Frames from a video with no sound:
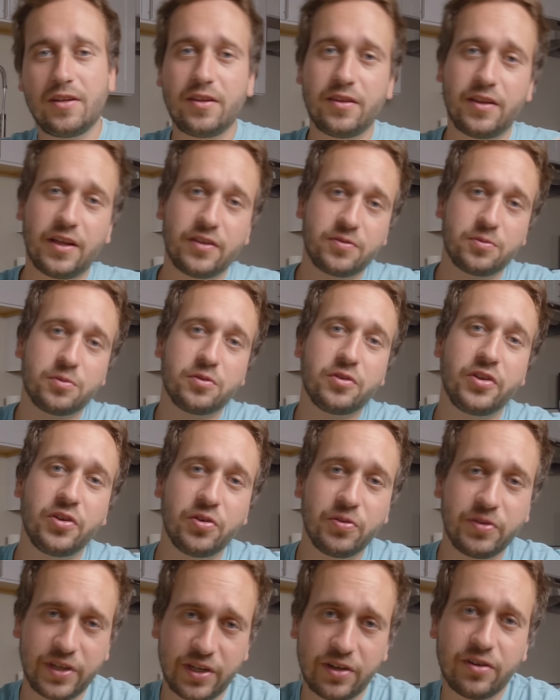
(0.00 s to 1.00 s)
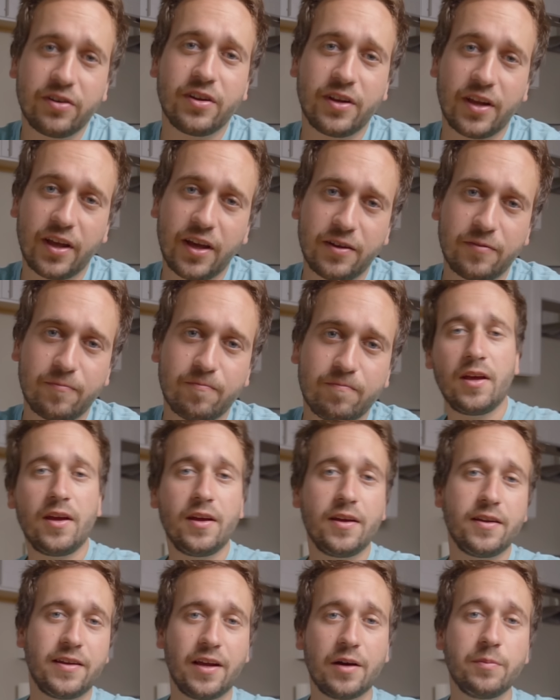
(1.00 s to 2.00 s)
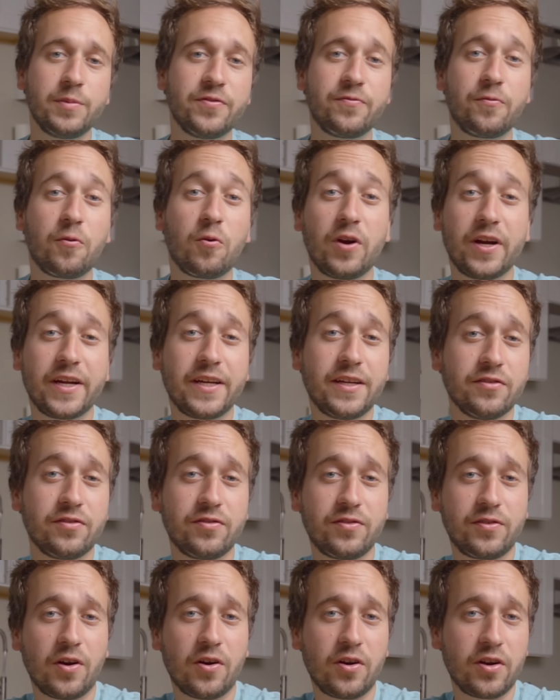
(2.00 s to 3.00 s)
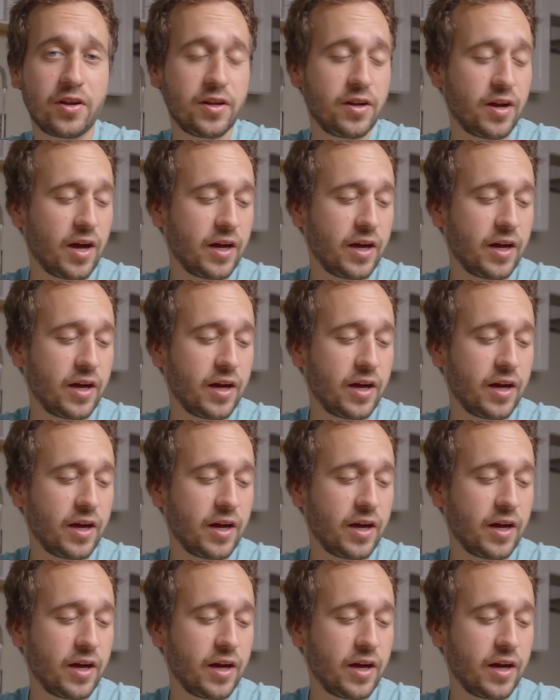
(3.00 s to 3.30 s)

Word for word: that's what we're doing here today. Now, before I get started,